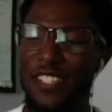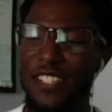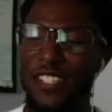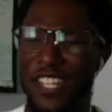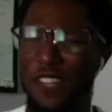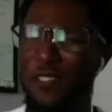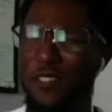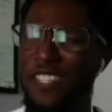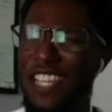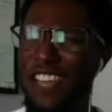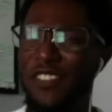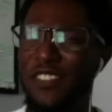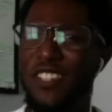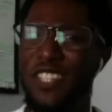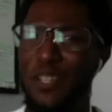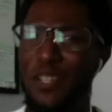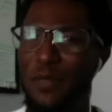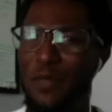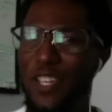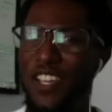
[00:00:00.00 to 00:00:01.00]
really have a
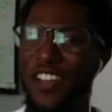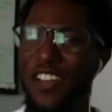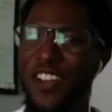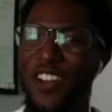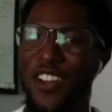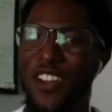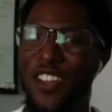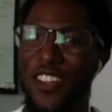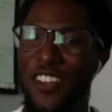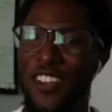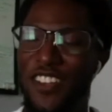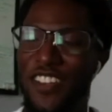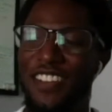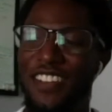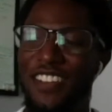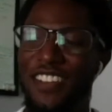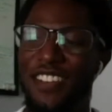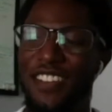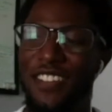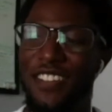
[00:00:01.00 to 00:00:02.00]
limit on
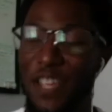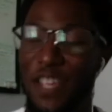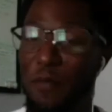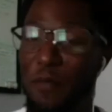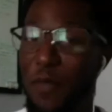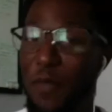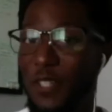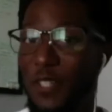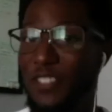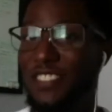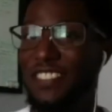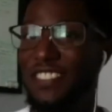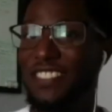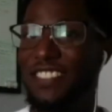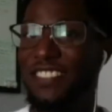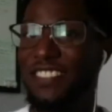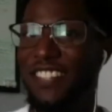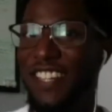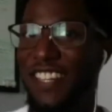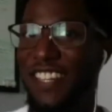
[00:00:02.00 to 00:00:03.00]
emails,
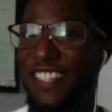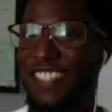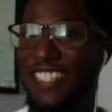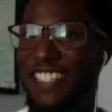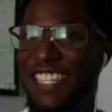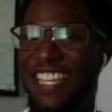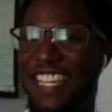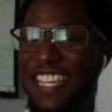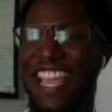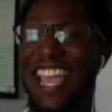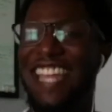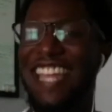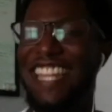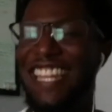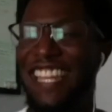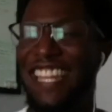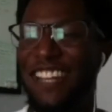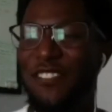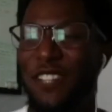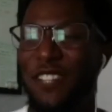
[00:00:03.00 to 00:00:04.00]
right? And they
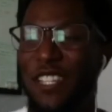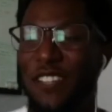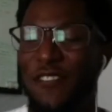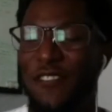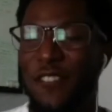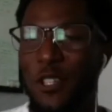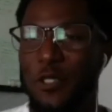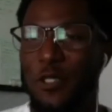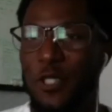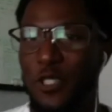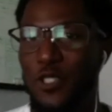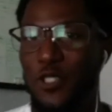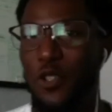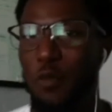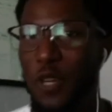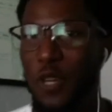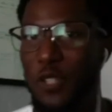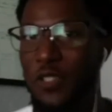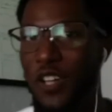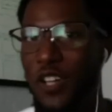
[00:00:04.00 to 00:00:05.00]
didn't really filter so
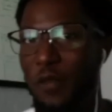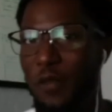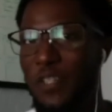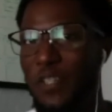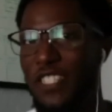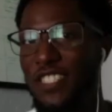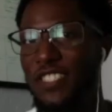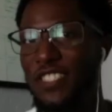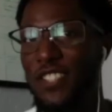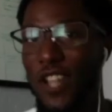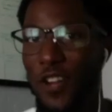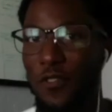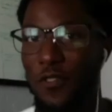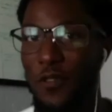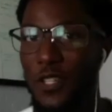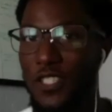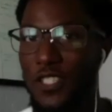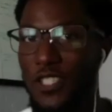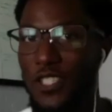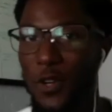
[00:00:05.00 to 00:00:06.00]
much automation software.
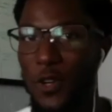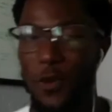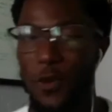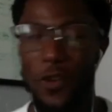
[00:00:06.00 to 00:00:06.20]
So